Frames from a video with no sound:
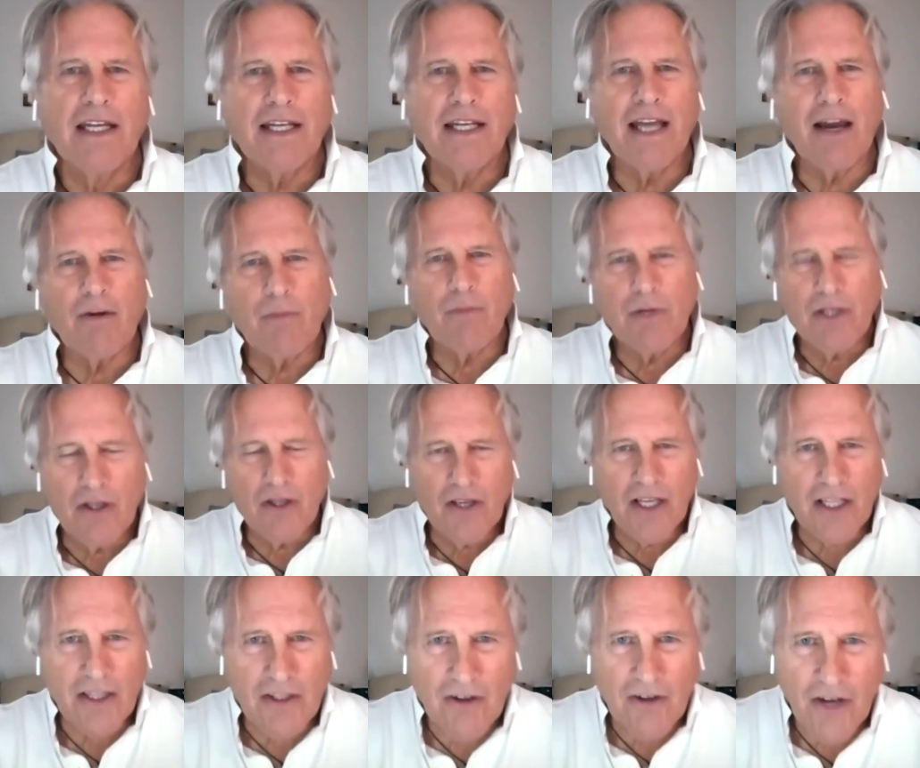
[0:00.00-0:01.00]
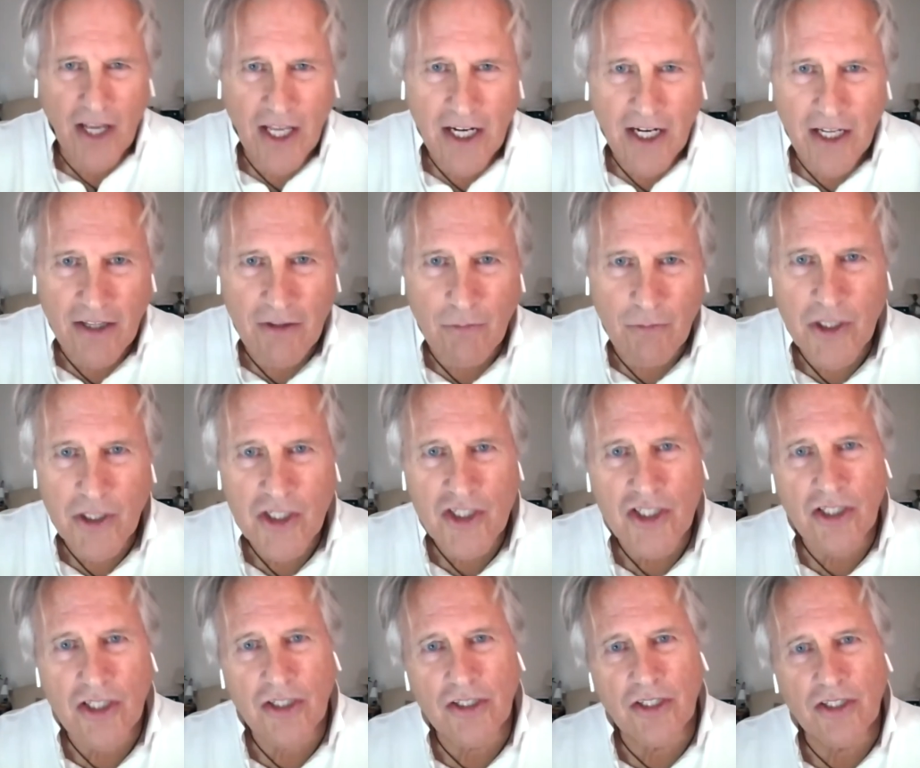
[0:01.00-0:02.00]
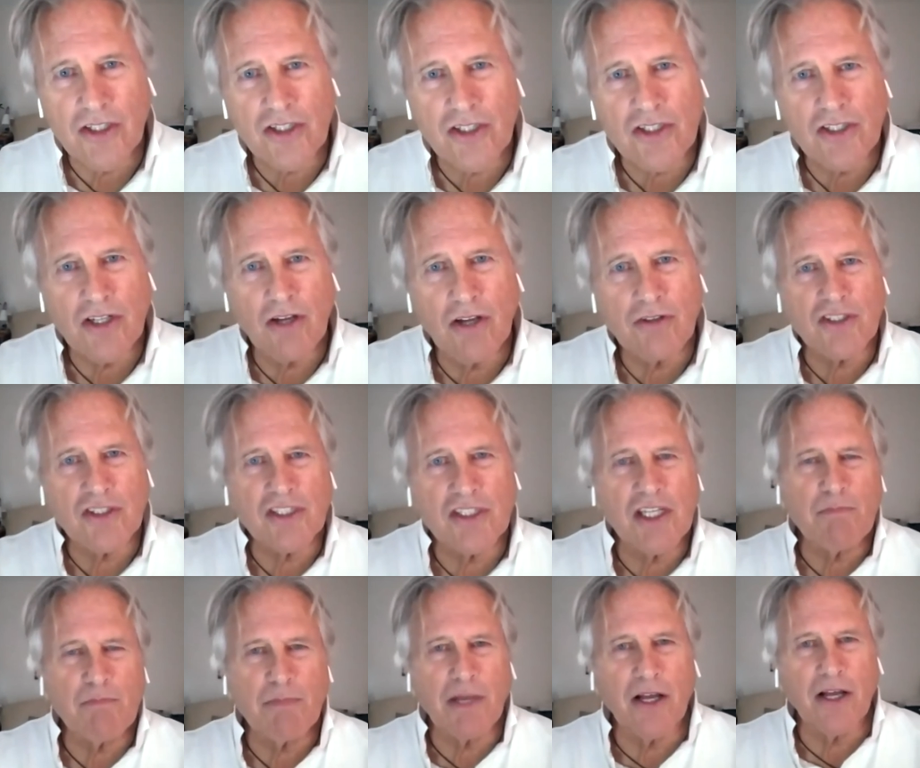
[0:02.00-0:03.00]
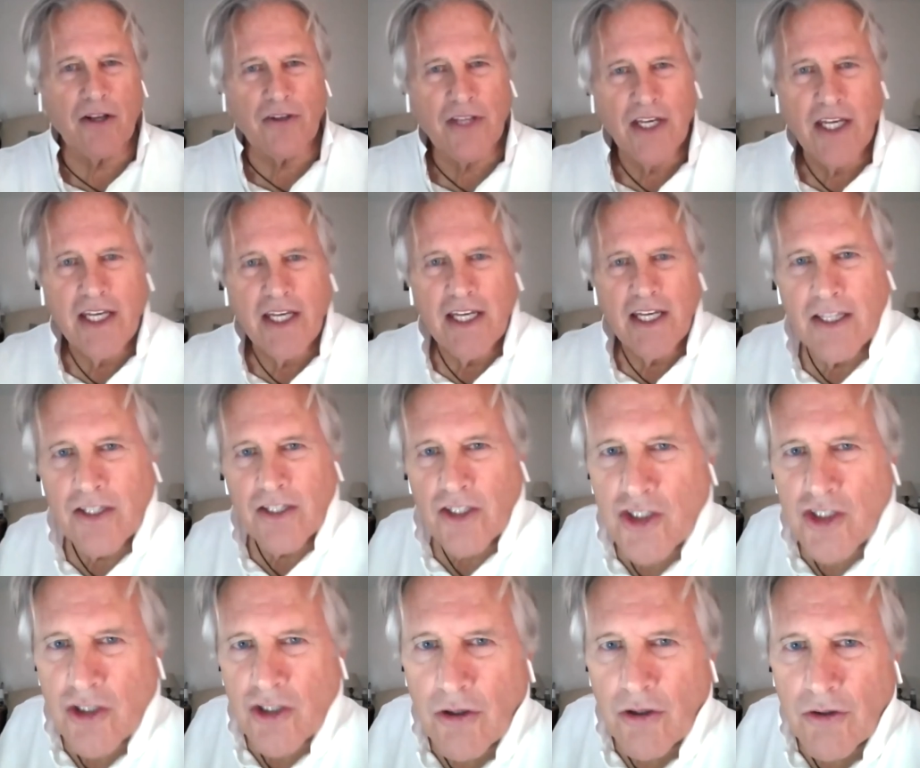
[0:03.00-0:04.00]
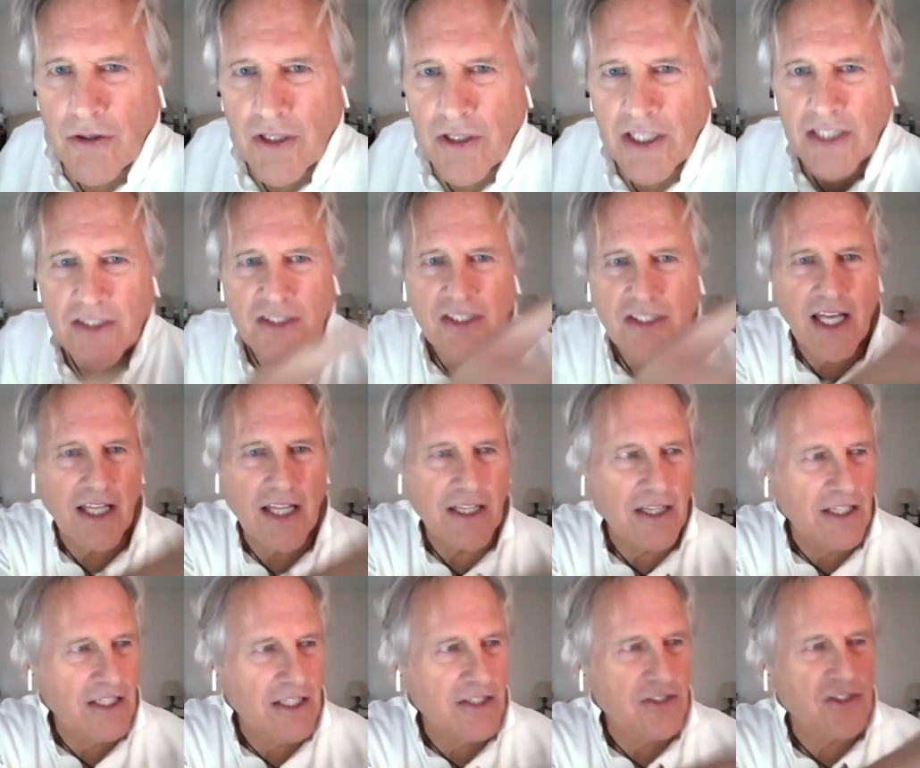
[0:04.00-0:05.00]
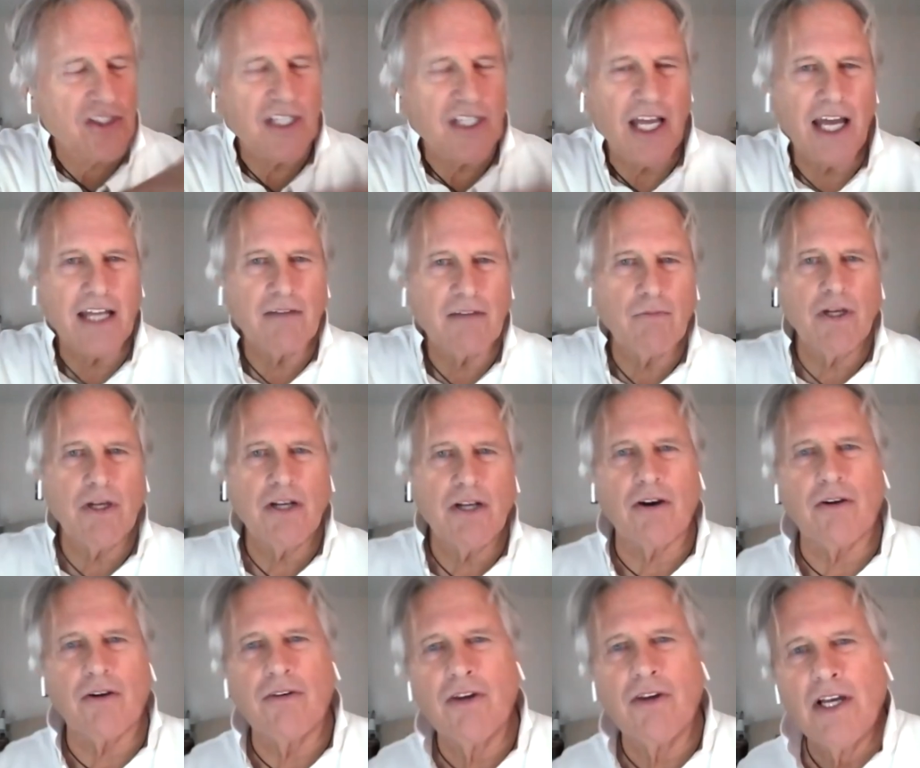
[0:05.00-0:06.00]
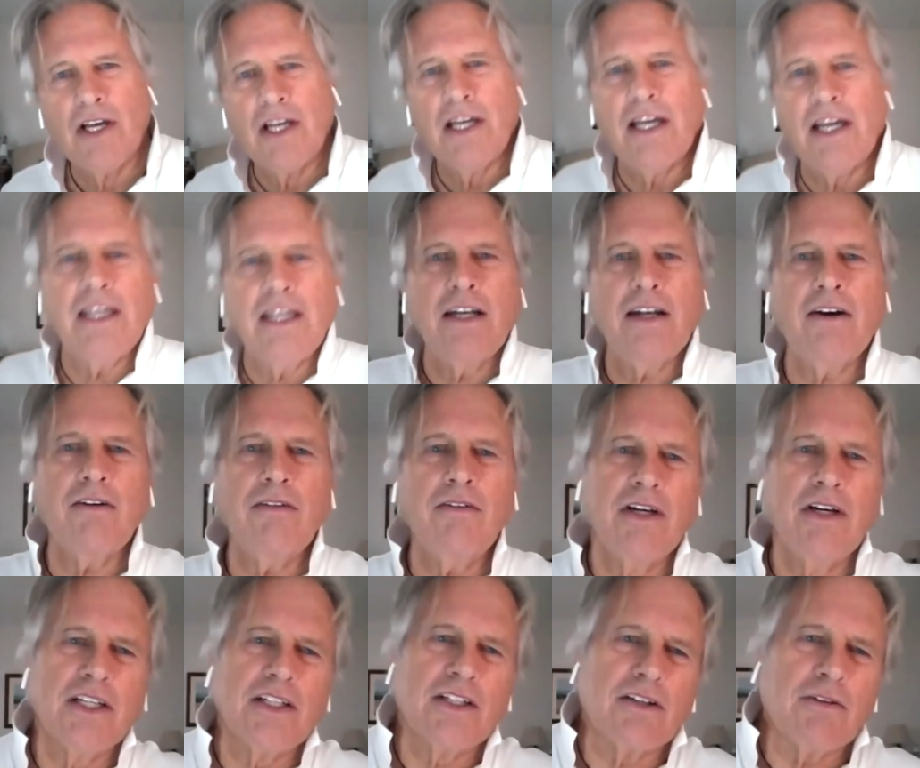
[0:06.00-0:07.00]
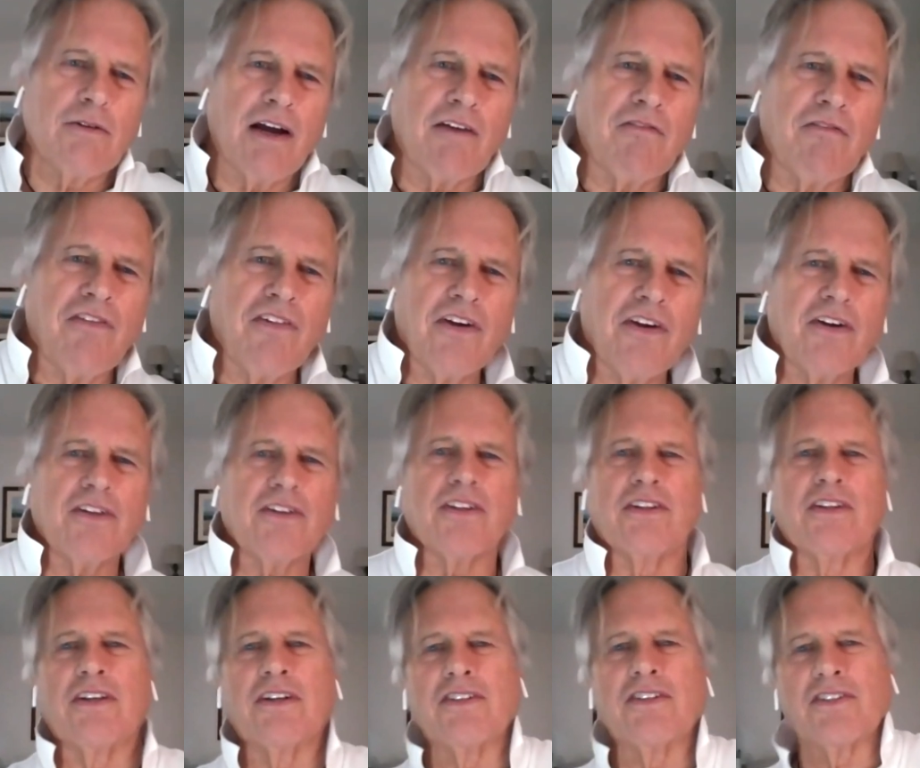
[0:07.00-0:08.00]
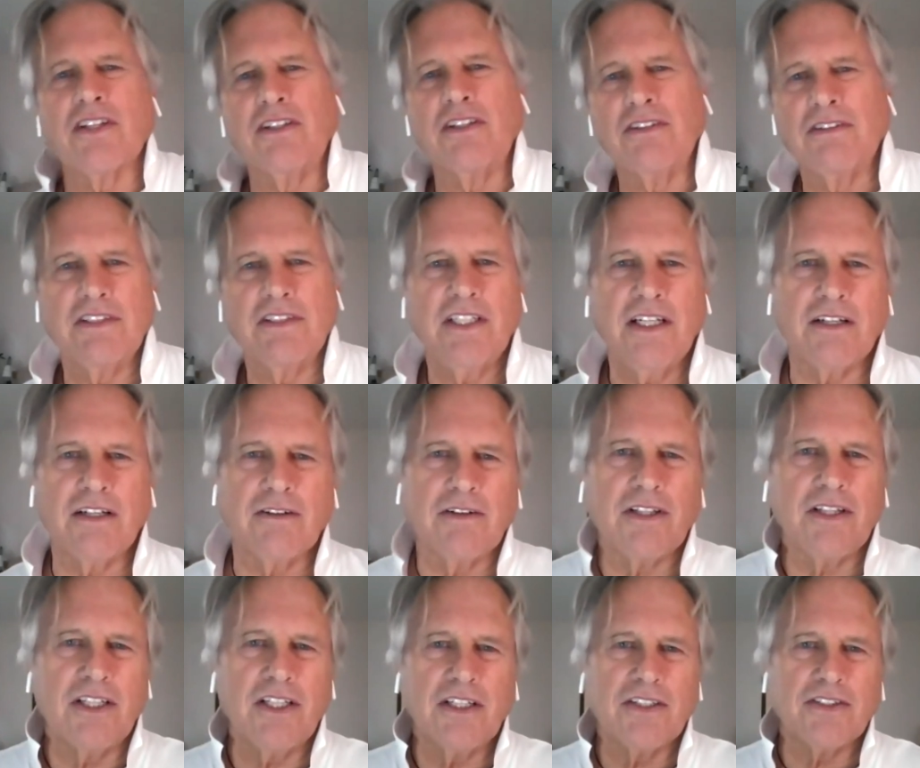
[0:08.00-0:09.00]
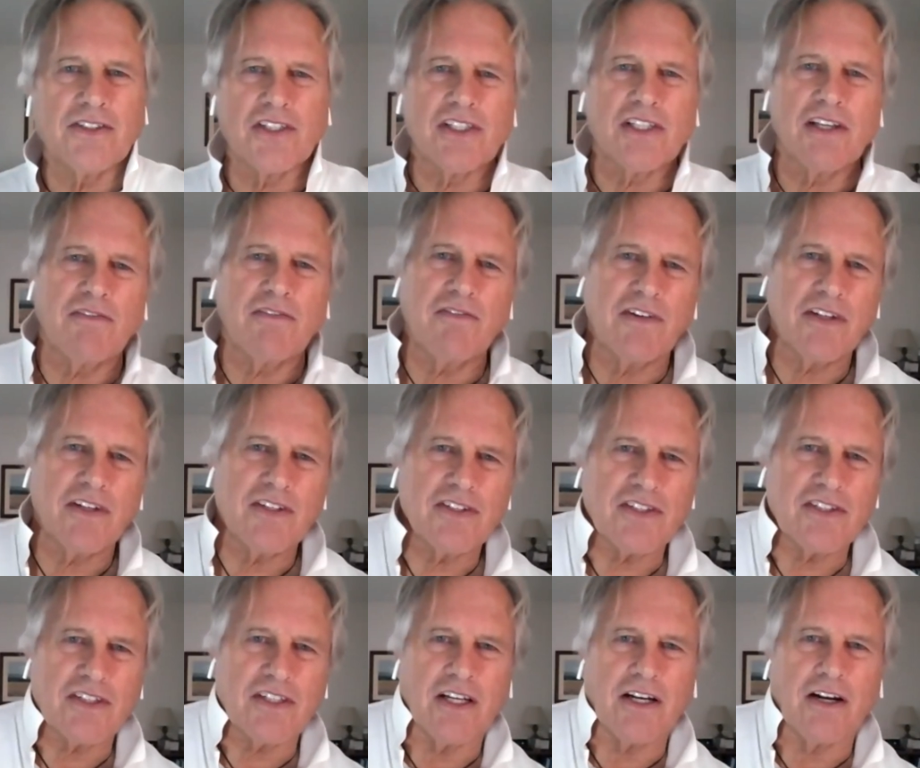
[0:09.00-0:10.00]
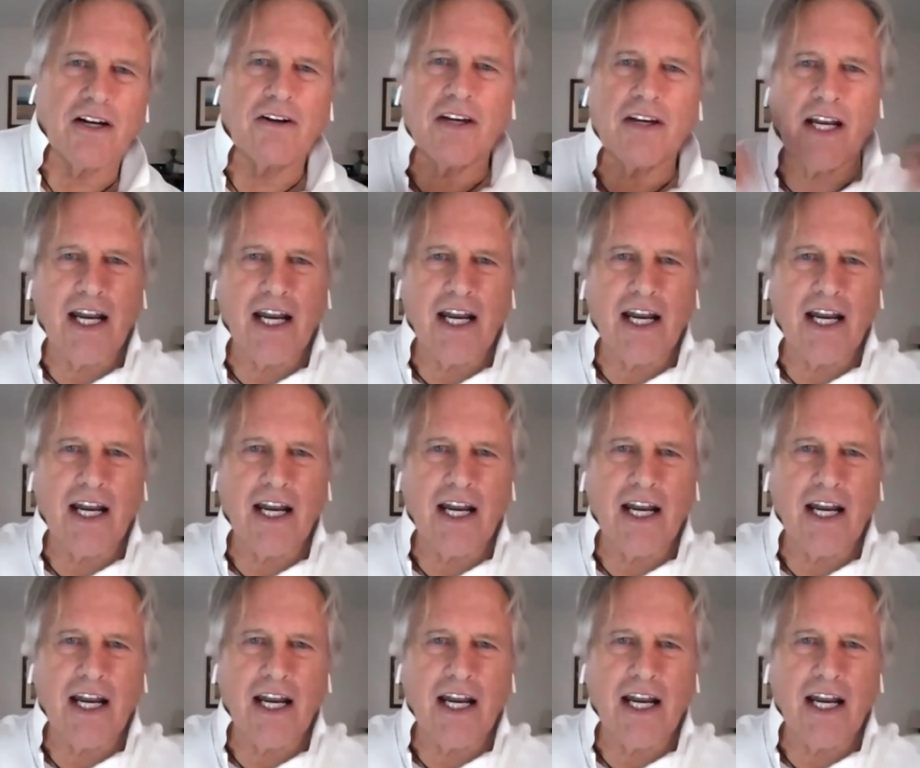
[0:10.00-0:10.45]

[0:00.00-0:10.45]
Now, when you hit your head on the windshield and there's no seatbelt and the shoulder hits that little side window, you know, do I feel that there's a, you know, a little stiffness, you know, can